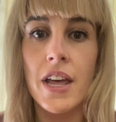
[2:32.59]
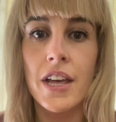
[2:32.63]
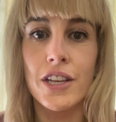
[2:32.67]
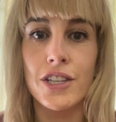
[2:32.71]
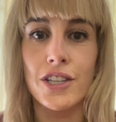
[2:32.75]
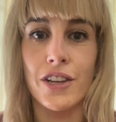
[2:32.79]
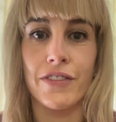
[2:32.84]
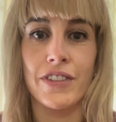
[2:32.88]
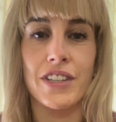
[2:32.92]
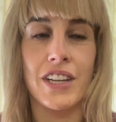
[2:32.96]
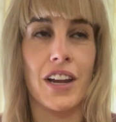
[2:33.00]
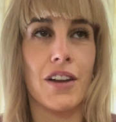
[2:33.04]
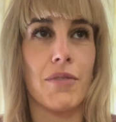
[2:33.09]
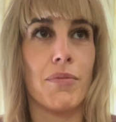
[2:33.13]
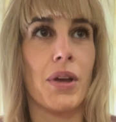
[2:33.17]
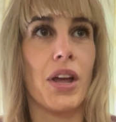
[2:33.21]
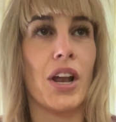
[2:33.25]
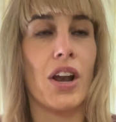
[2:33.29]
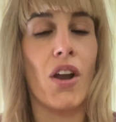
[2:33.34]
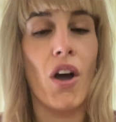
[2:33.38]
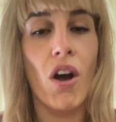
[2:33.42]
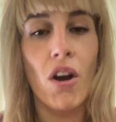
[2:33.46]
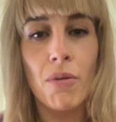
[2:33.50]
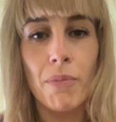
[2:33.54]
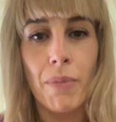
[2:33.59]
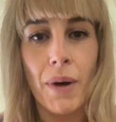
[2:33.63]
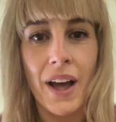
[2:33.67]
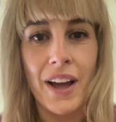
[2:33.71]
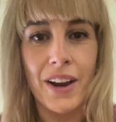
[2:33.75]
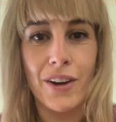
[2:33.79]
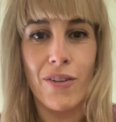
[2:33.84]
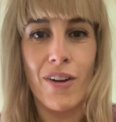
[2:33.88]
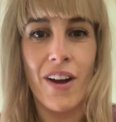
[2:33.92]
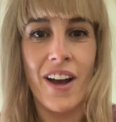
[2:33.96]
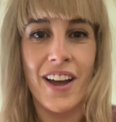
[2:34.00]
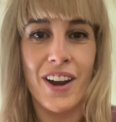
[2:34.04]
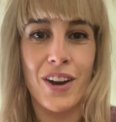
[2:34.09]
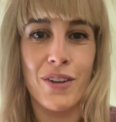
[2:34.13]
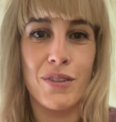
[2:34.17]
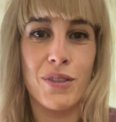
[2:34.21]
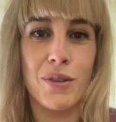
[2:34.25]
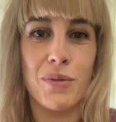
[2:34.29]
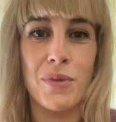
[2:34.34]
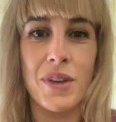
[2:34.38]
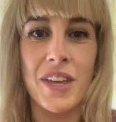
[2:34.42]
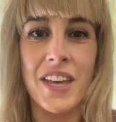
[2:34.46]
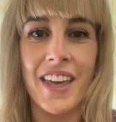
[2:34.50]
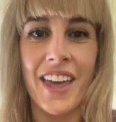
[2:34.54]
So if it's going to be a long bike ride over
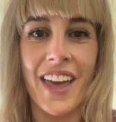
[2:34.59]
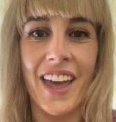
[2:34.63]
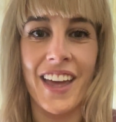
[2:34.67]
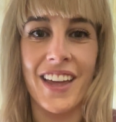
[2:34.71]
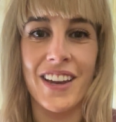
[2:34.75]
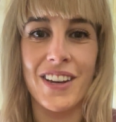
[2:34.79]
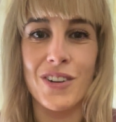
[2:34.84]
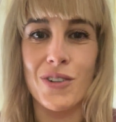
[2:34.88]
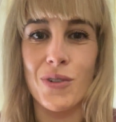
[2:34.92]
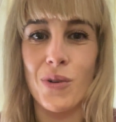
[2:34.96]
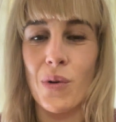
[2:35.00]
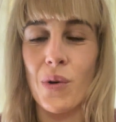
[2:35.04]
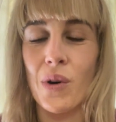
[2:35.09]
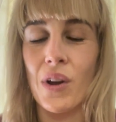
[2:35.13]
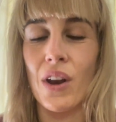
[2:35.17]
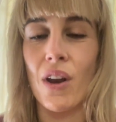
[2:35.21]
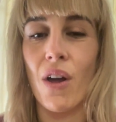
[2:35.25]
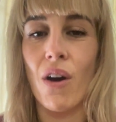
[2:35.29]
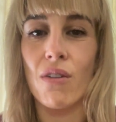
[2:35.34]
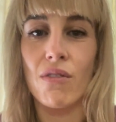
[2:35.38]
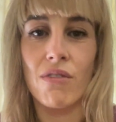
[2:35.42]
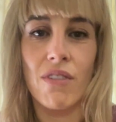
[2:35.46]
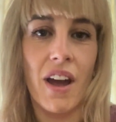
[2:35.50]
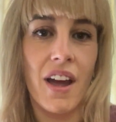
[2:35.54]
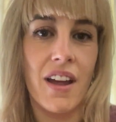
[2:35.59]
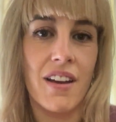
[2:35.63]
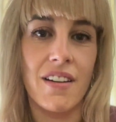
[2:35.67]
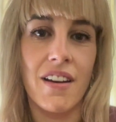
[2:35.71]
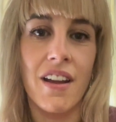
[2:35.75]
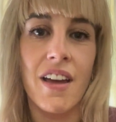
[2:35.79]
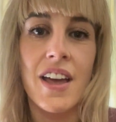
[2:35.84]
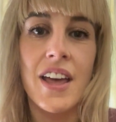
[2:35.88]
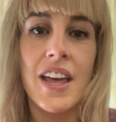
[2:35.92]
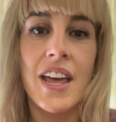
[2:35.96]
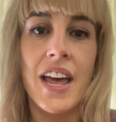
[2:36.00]
the weekend or a long run,